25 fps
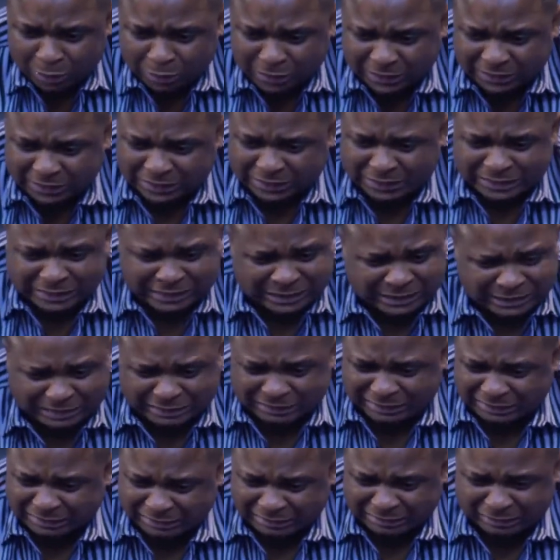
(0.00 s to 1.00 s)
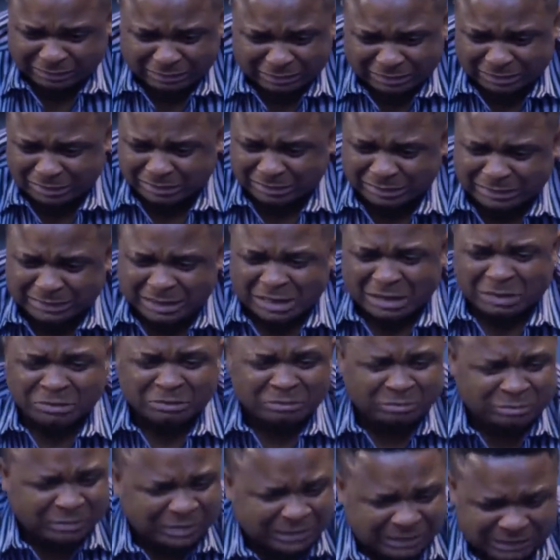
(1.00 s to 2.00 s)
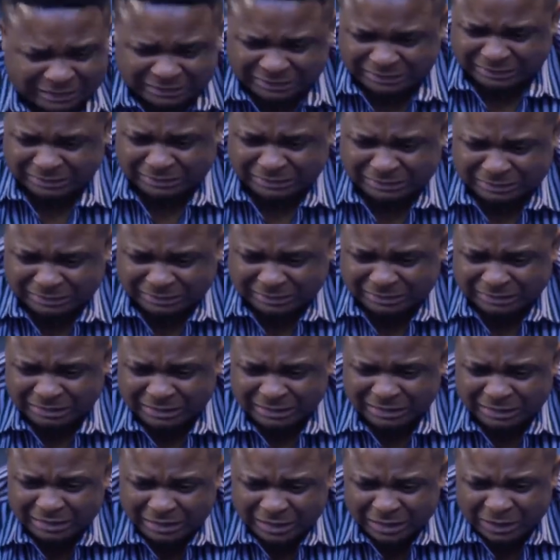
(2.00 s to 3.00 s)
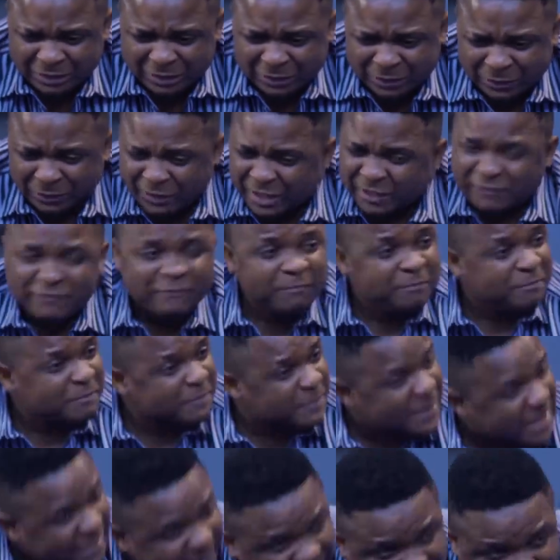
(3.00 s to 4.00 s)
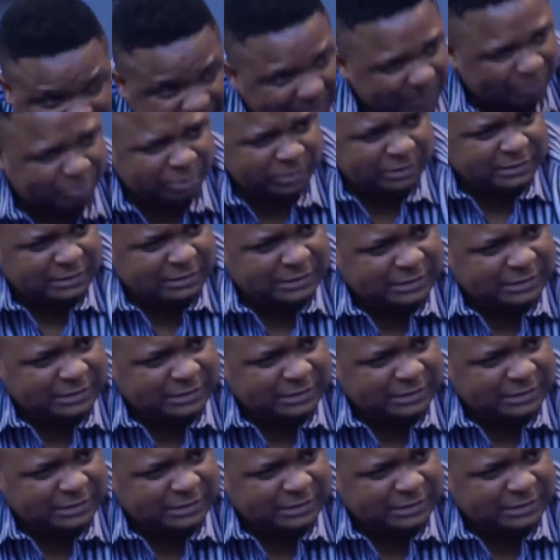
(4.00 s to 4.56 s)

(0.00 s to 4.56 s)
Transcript: JD. Me. We have messed up